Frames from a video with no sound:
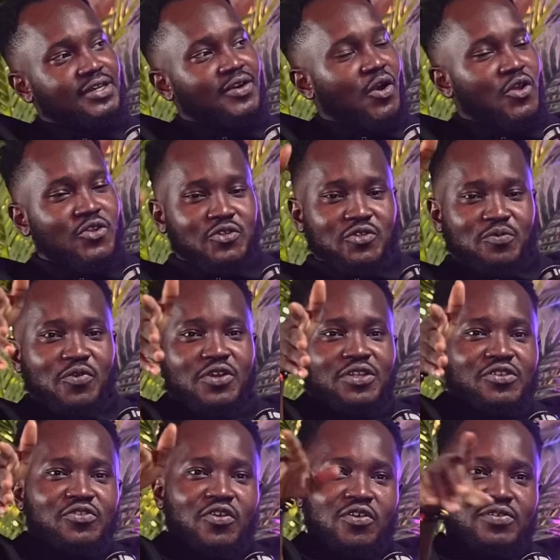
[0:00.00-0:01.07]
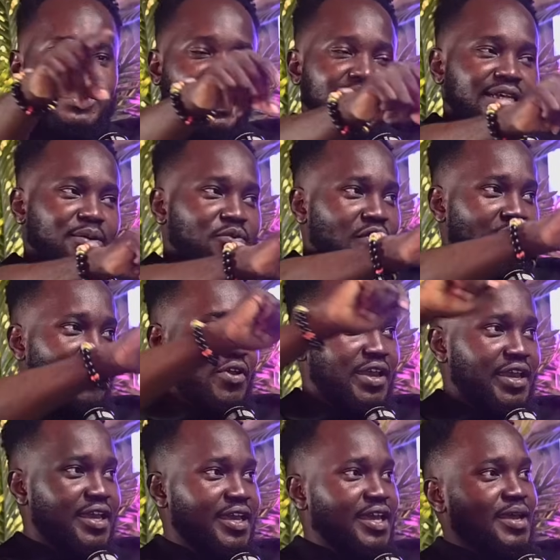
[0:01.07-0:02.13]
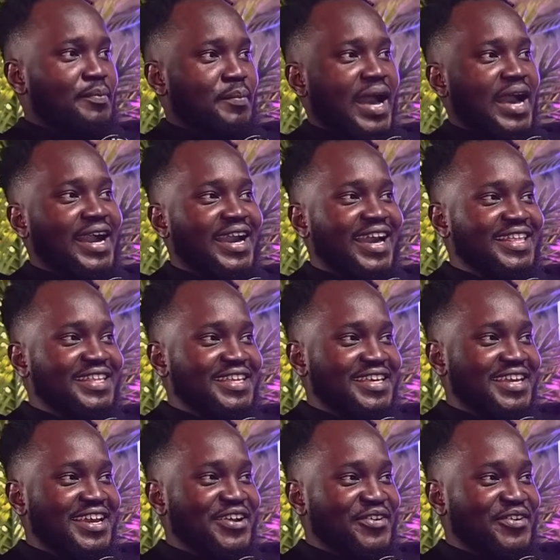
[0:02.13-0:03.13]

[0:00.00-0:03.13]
Ono so money joke that time no akoye mangani ye